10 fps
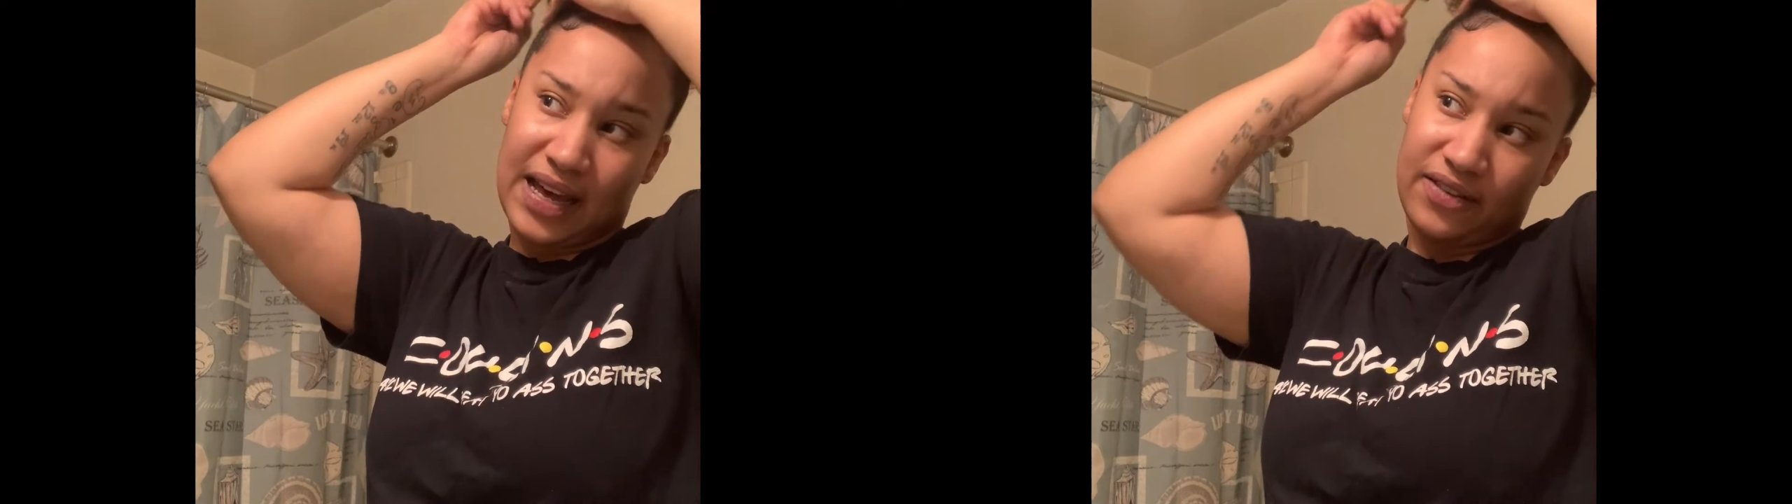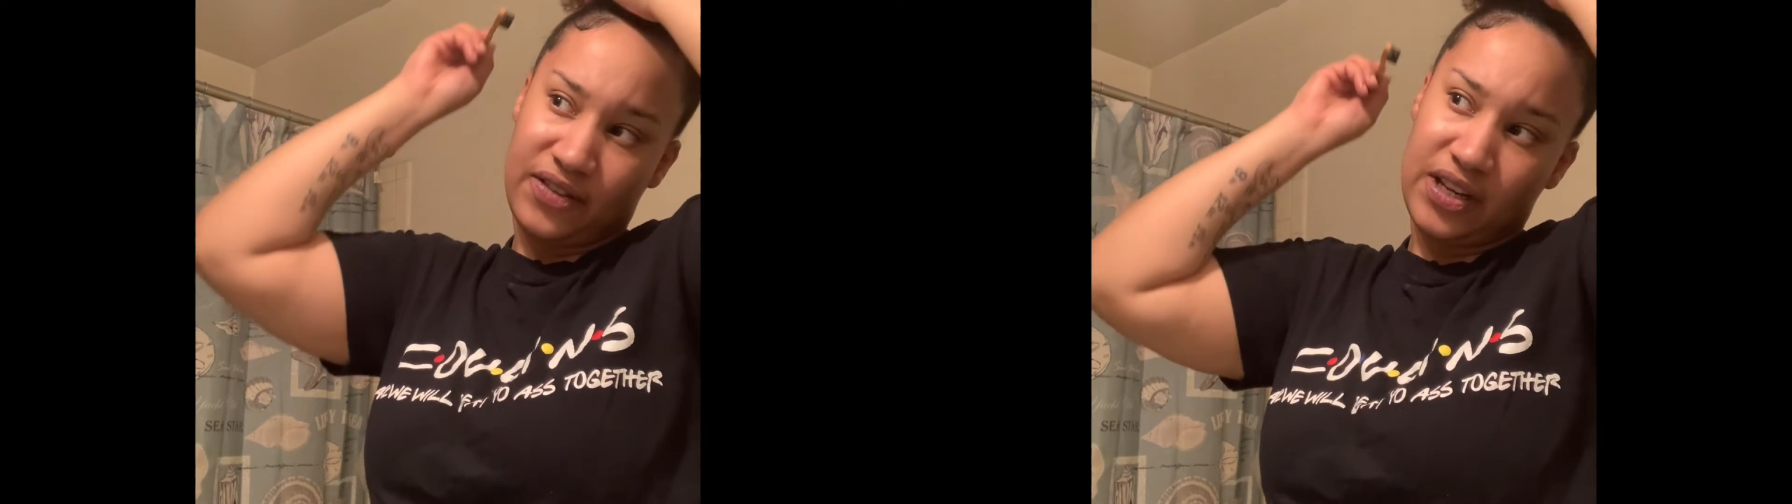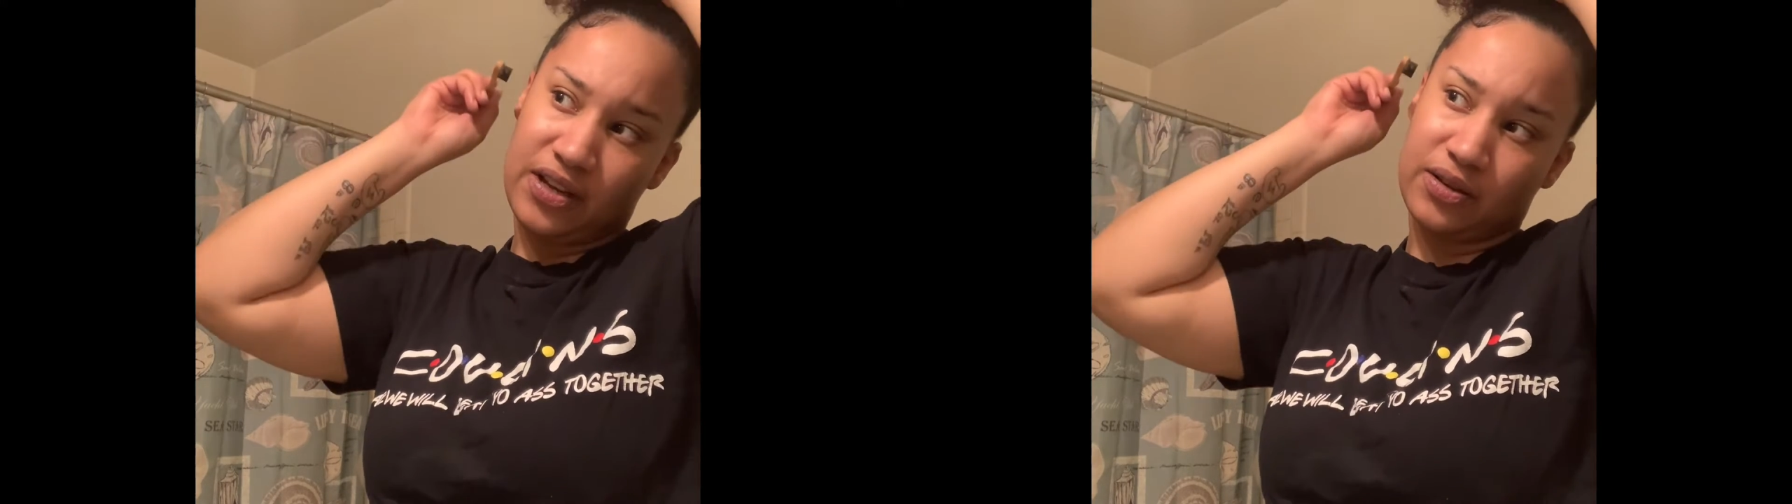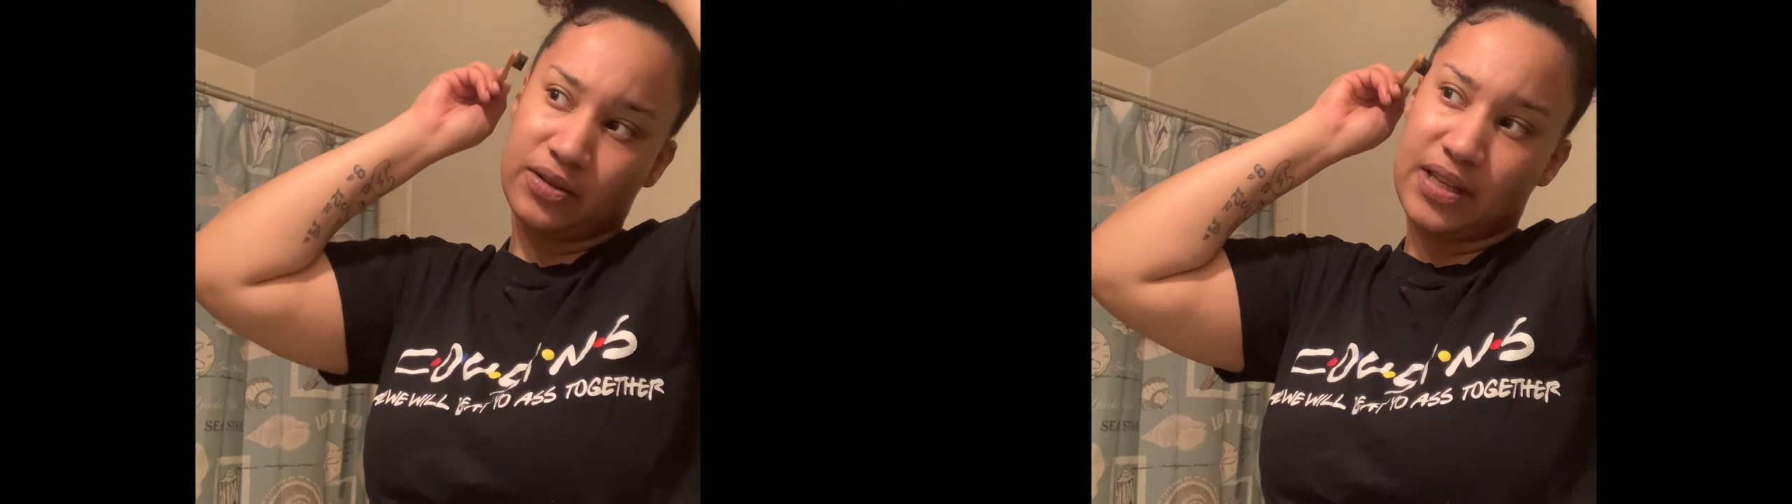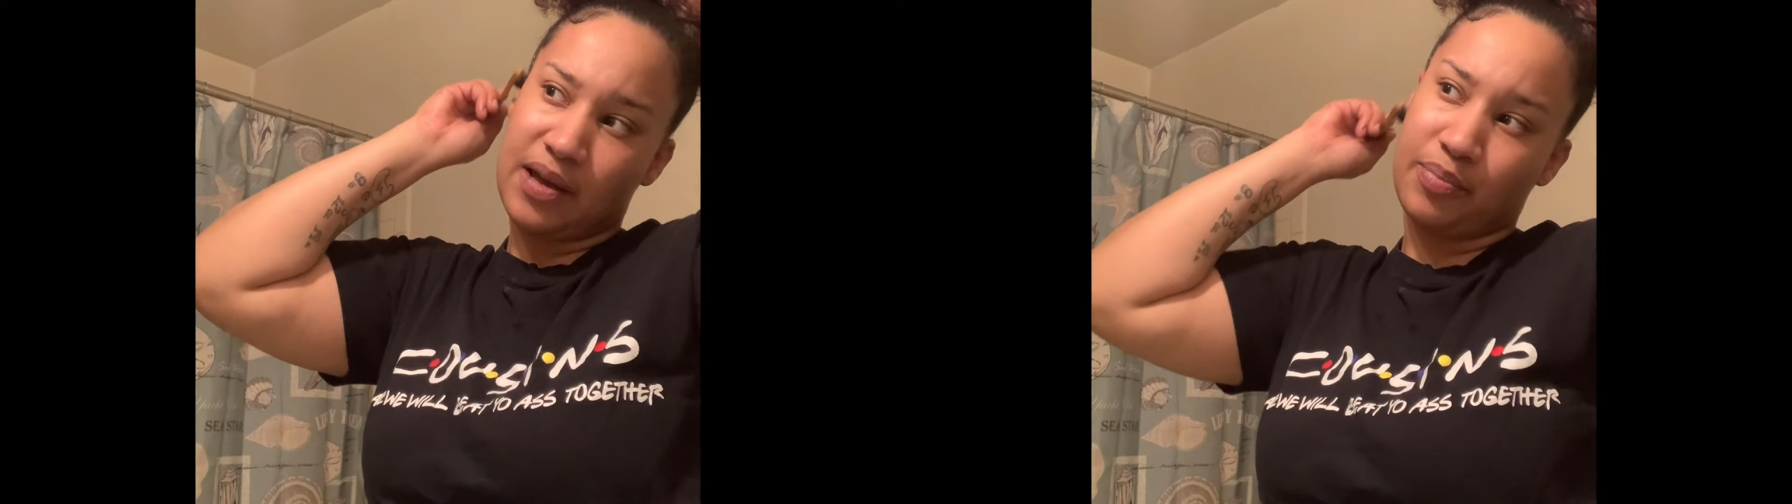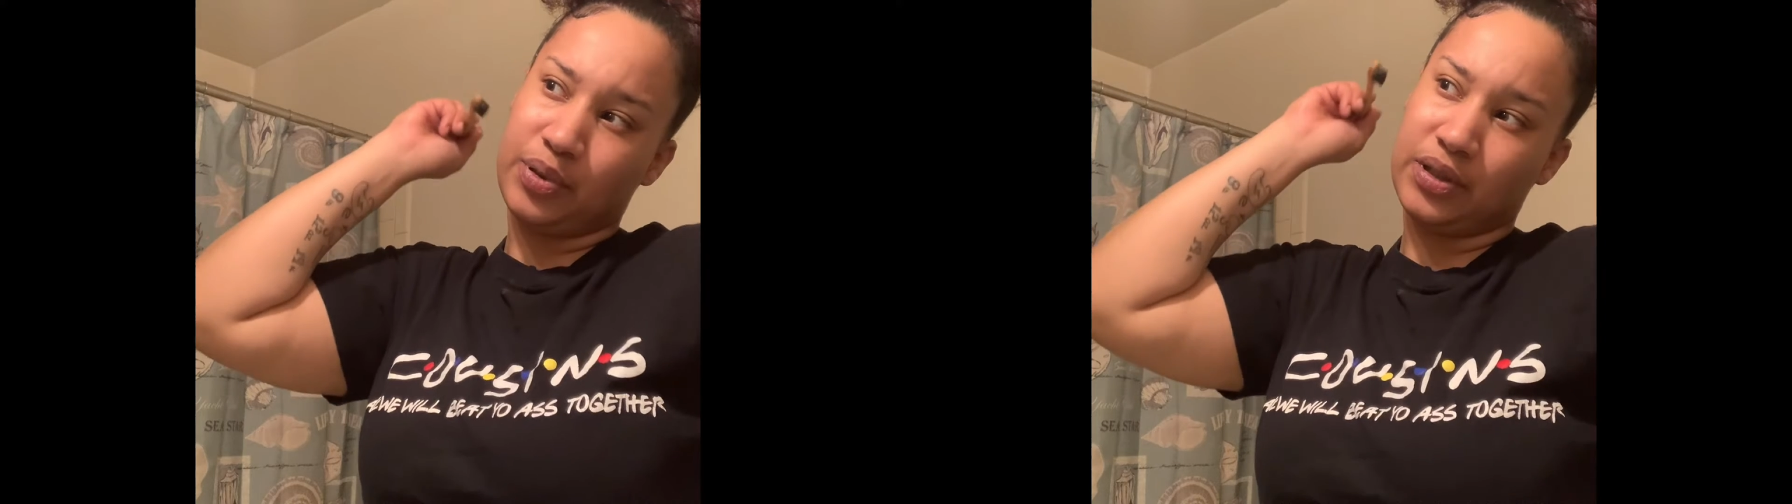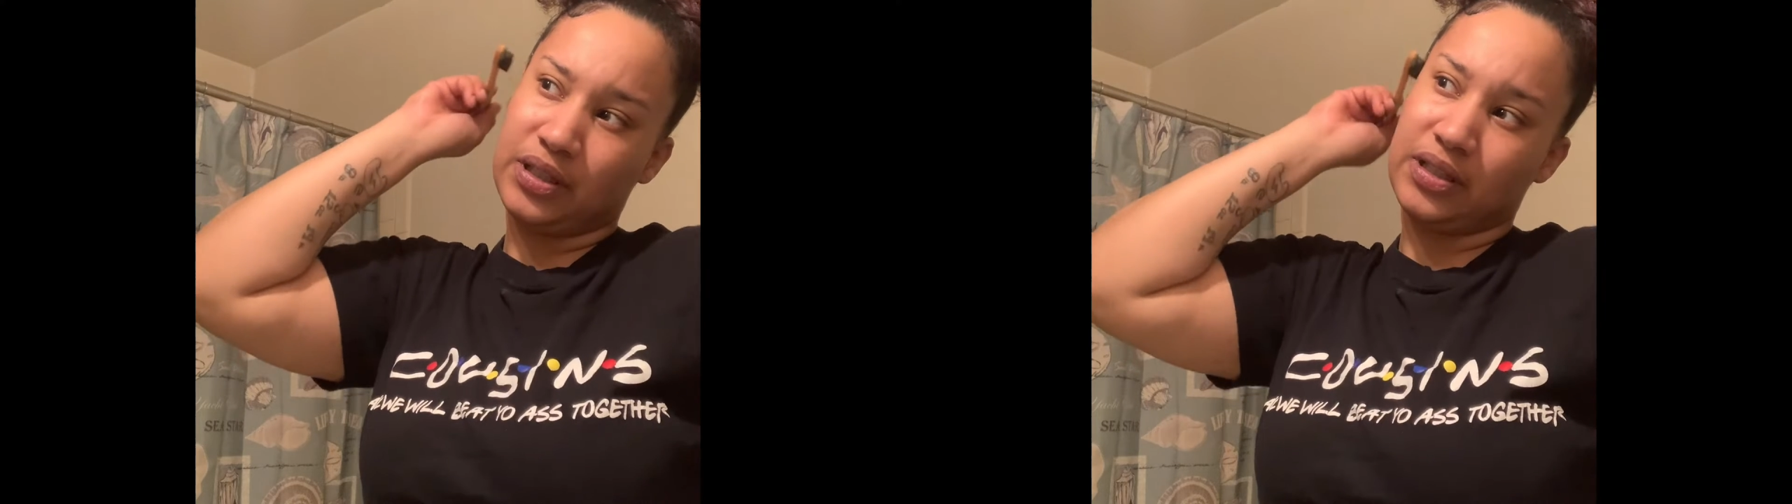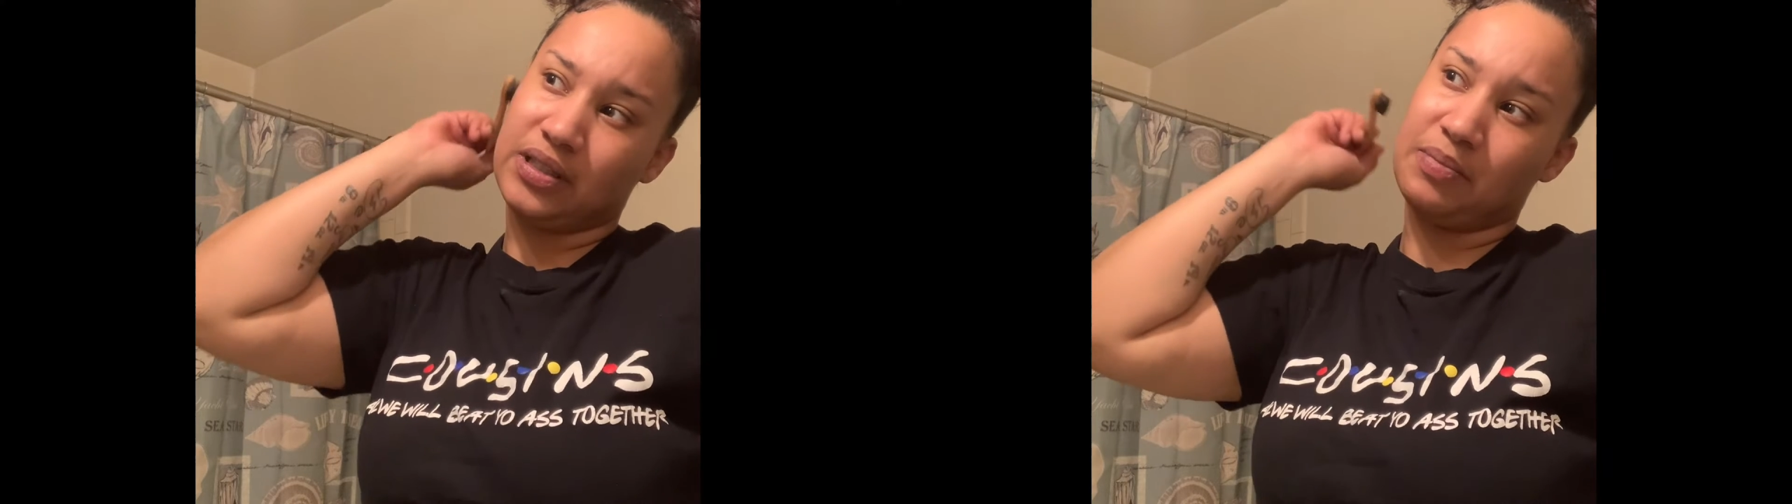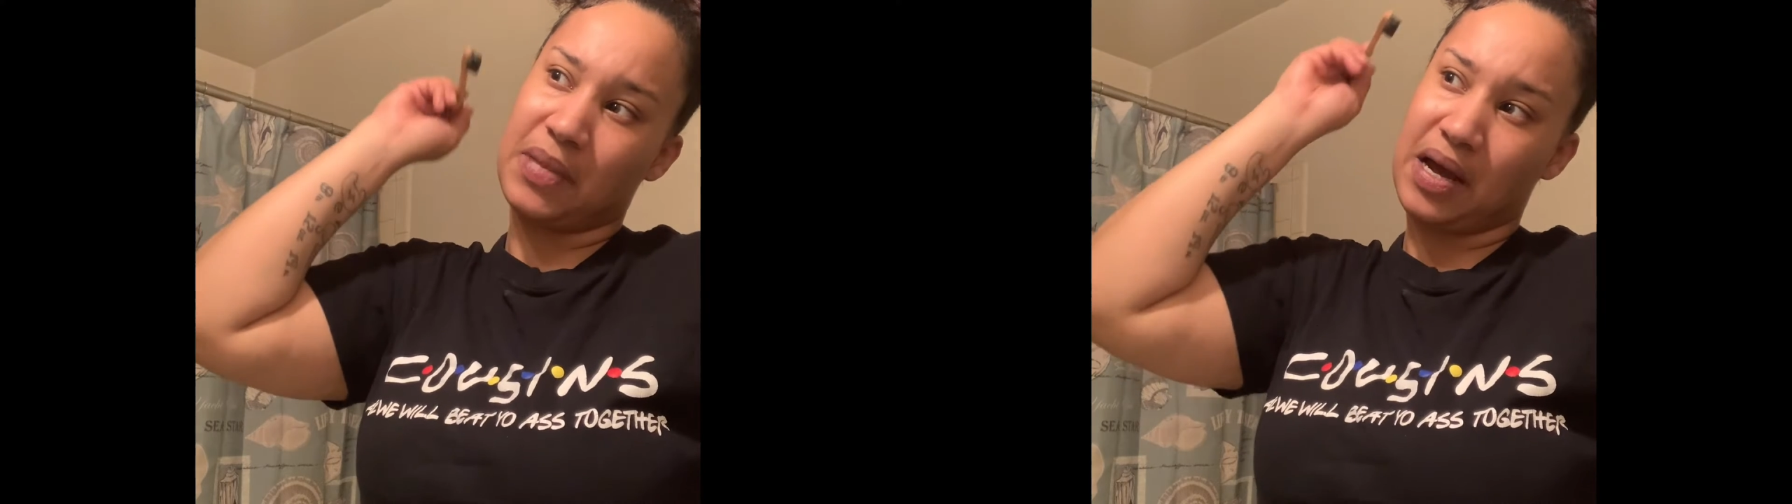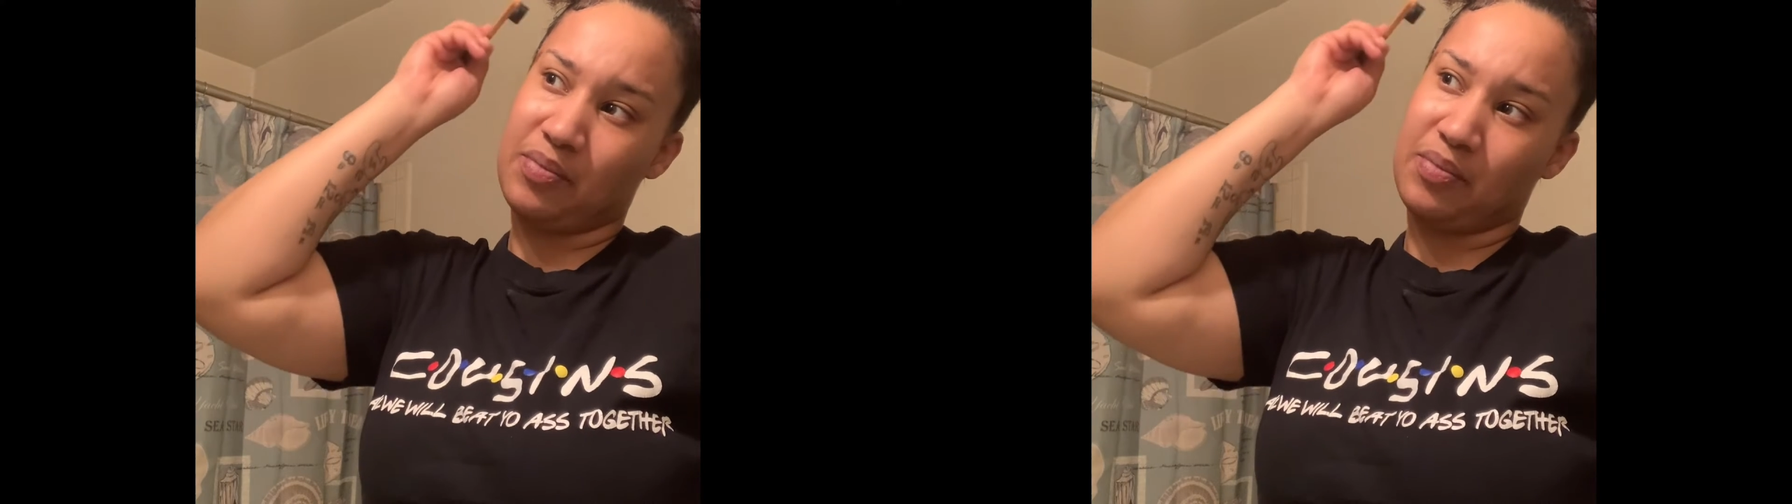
of videos that puts my